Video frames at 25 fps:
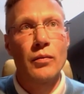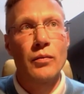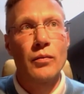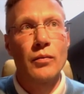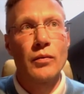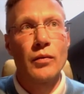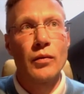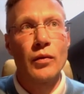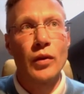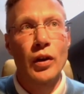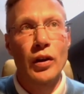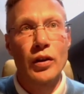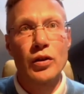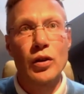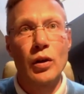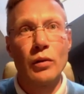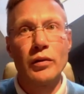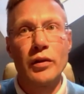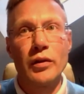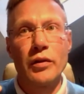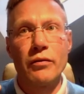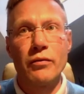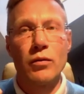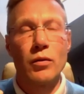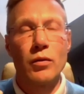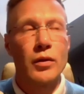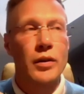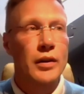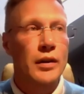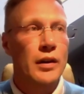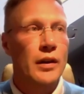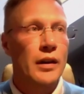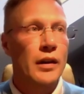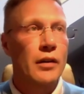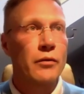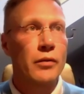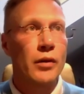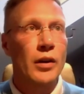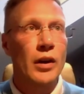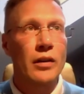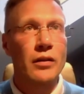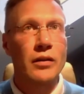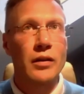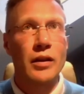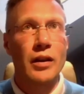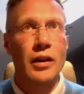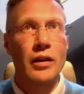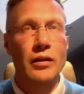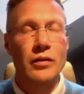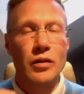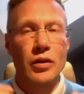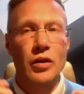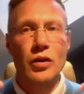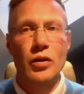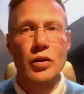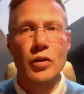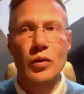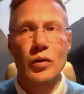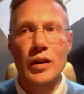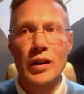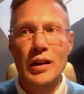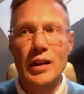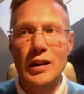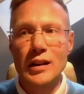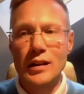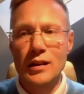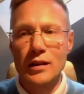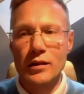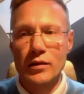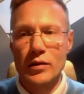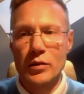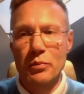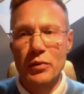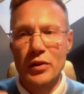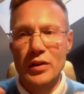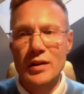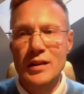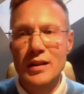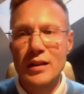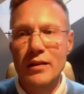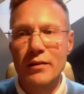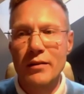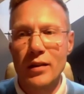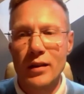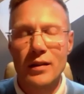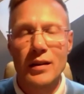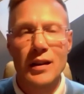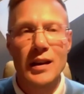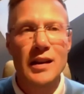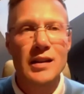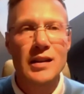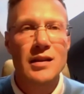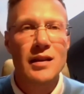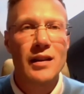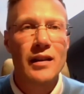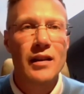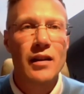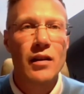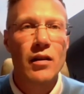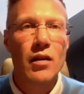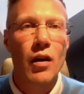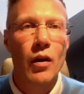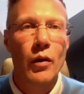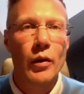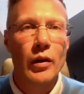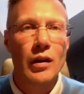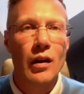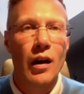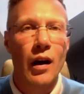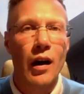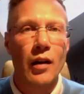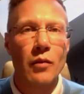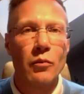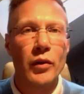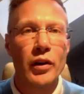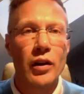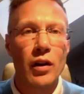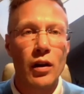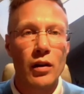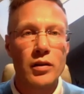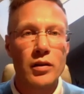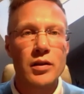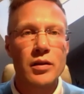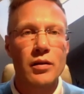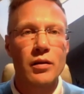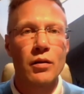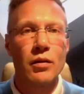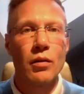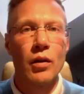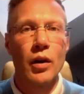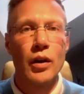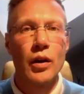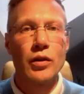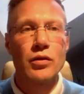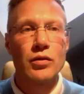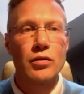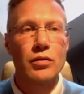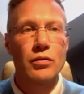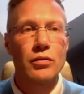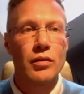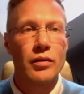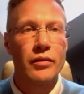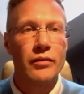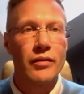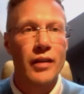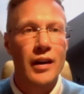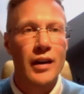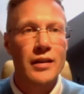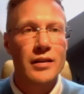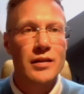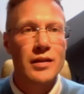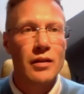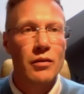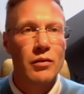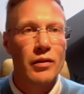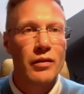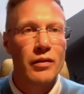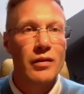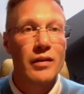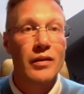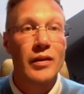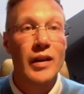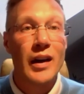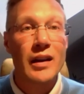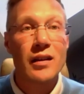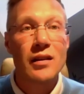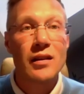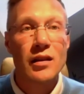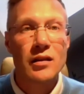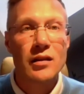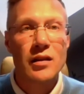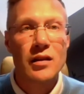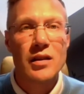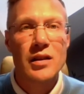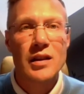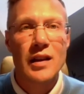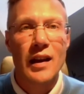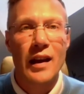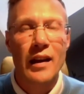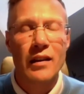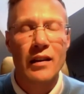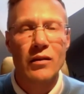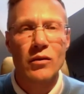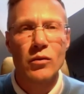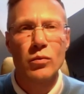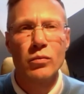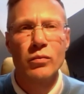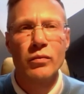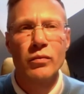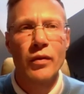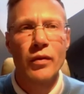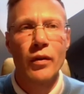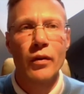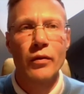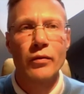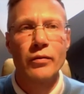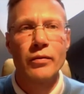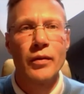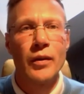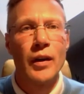not only for concrete specific things that are going on, but also to advance our theoretical understanding of